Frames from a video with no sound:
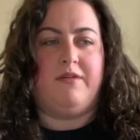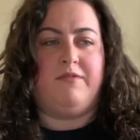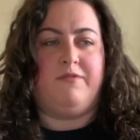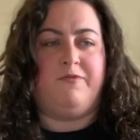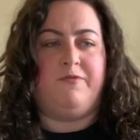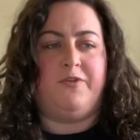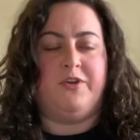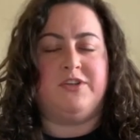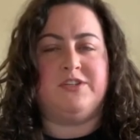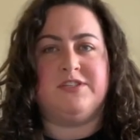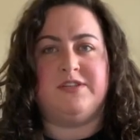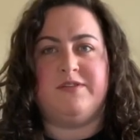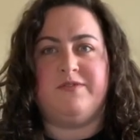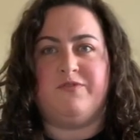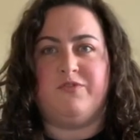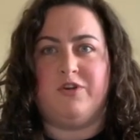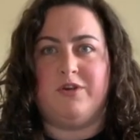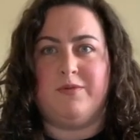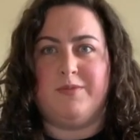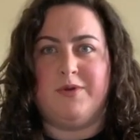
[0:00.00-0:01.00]
first
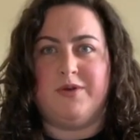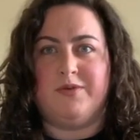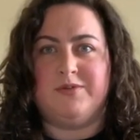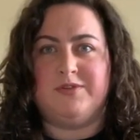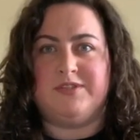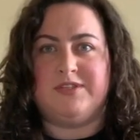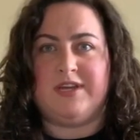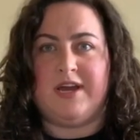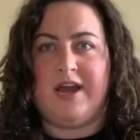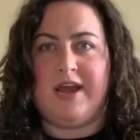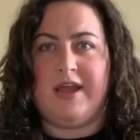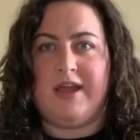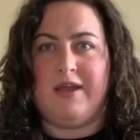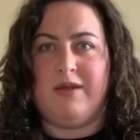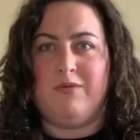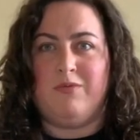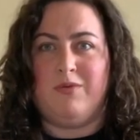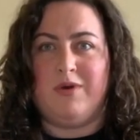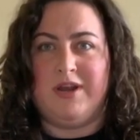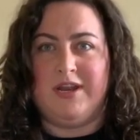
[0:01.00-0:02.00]
and foremost,
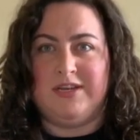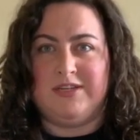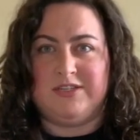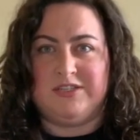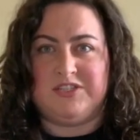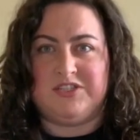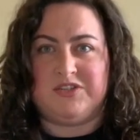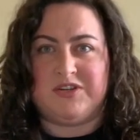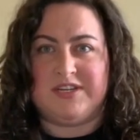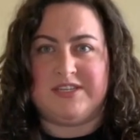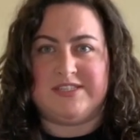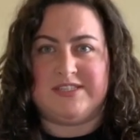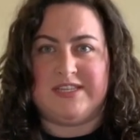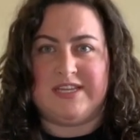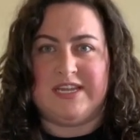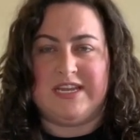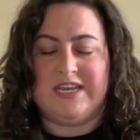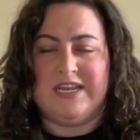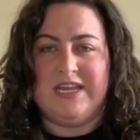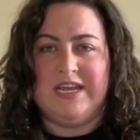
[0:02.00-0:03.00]
I wanted to stress
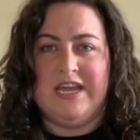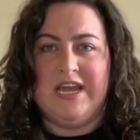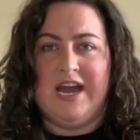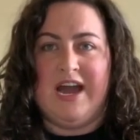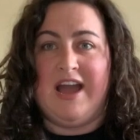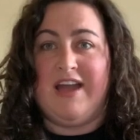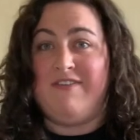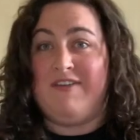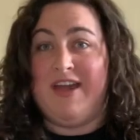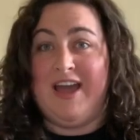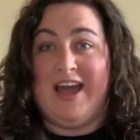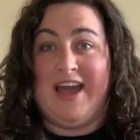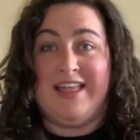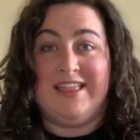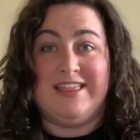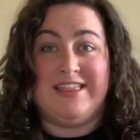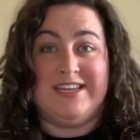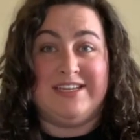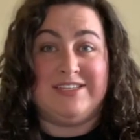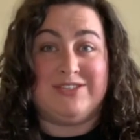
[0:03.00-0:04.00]
that I've
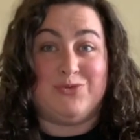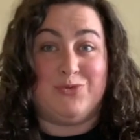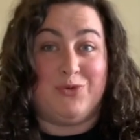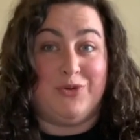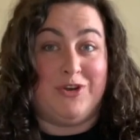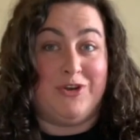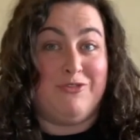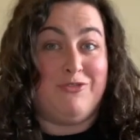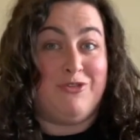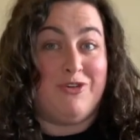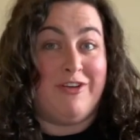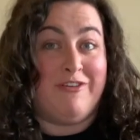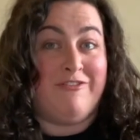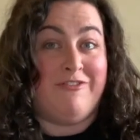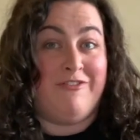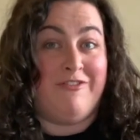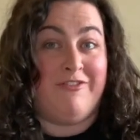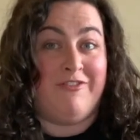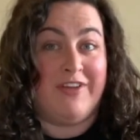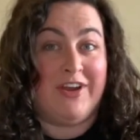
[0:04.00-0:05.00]
had this order for a
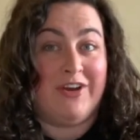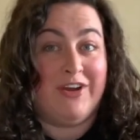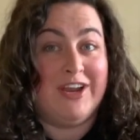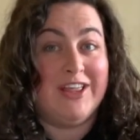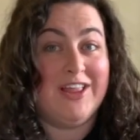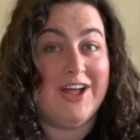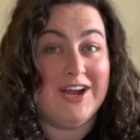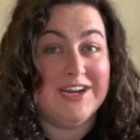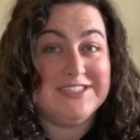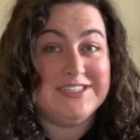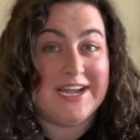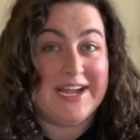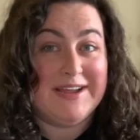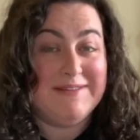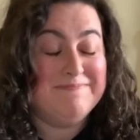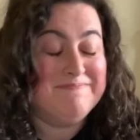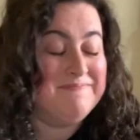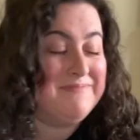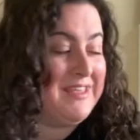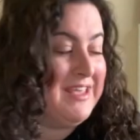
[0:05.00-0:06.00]
very long
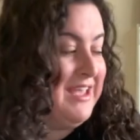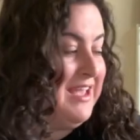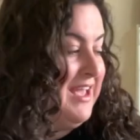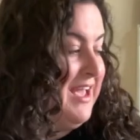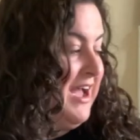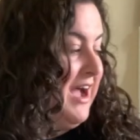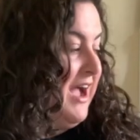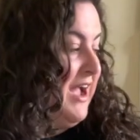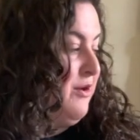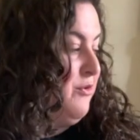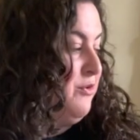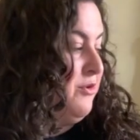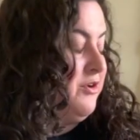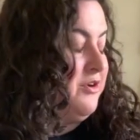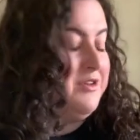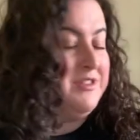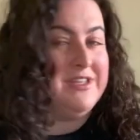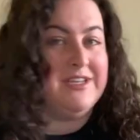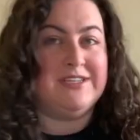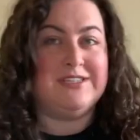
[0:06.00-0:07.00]
time. I
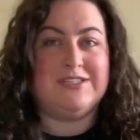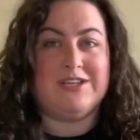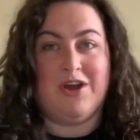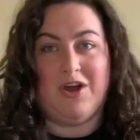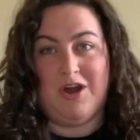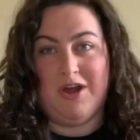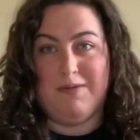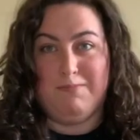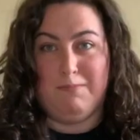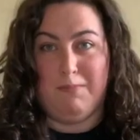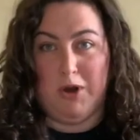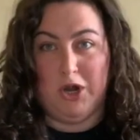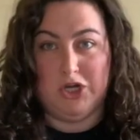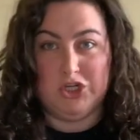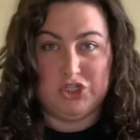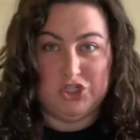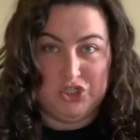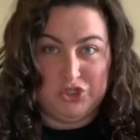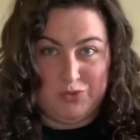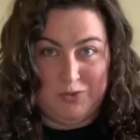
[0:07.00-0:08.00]
ordered this on
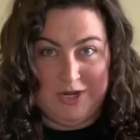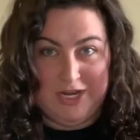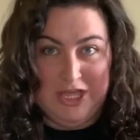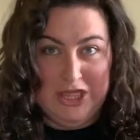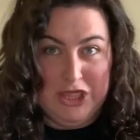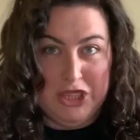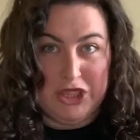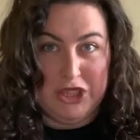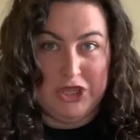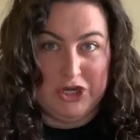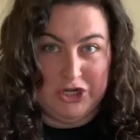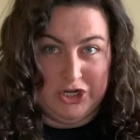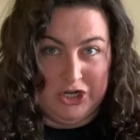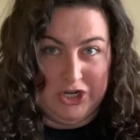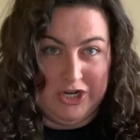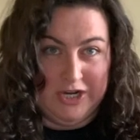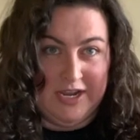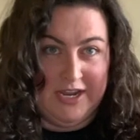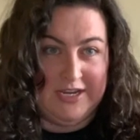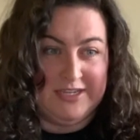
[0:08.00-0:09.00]
March
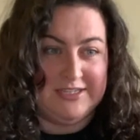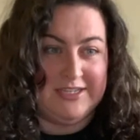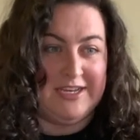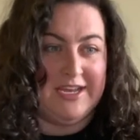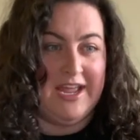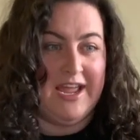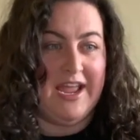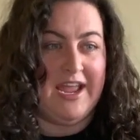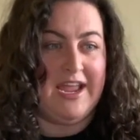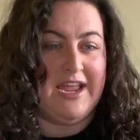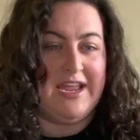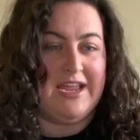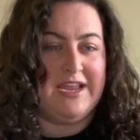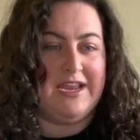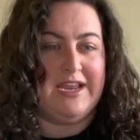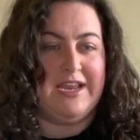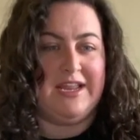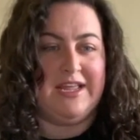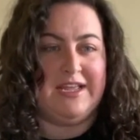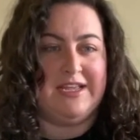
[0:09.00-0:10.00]
23rd and
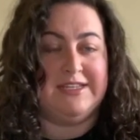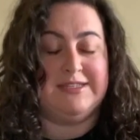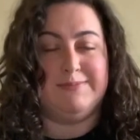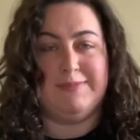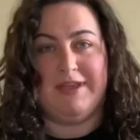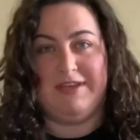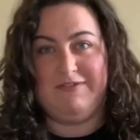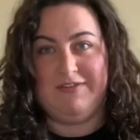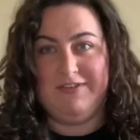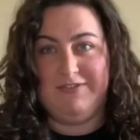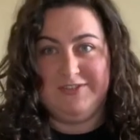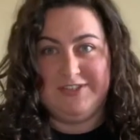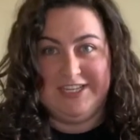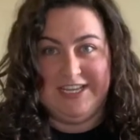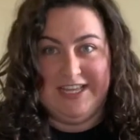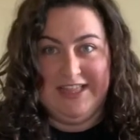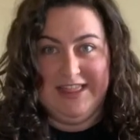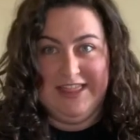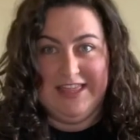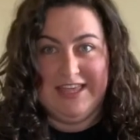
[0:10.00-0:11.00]
today it is May
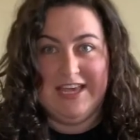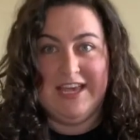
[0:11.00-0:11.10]
15th.